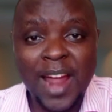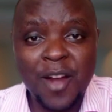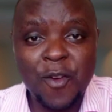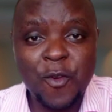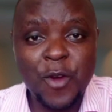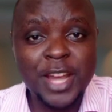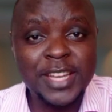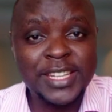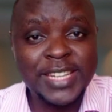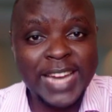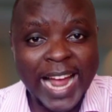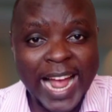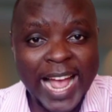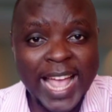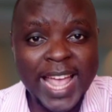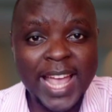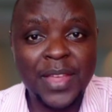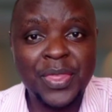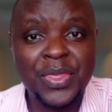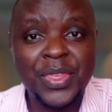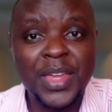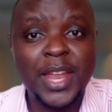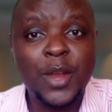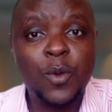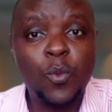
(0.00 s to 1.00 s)
a rate
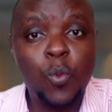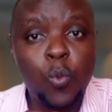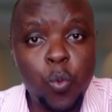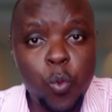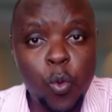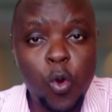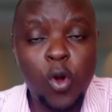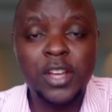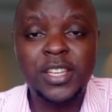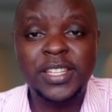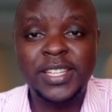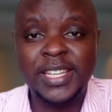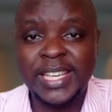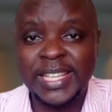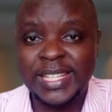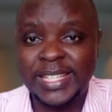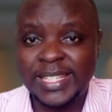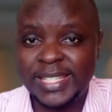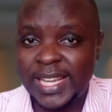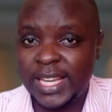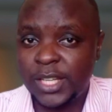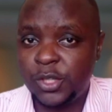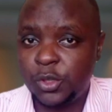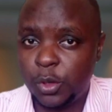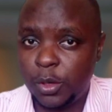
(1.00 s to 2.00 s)
higher than what
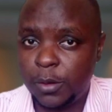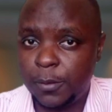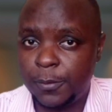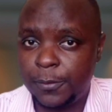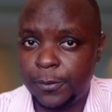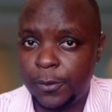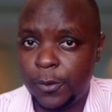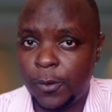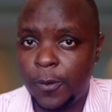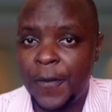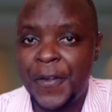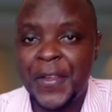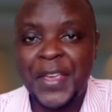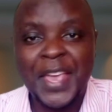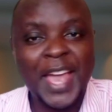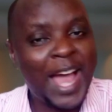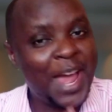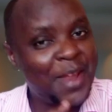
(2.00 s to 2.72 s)
is settled for,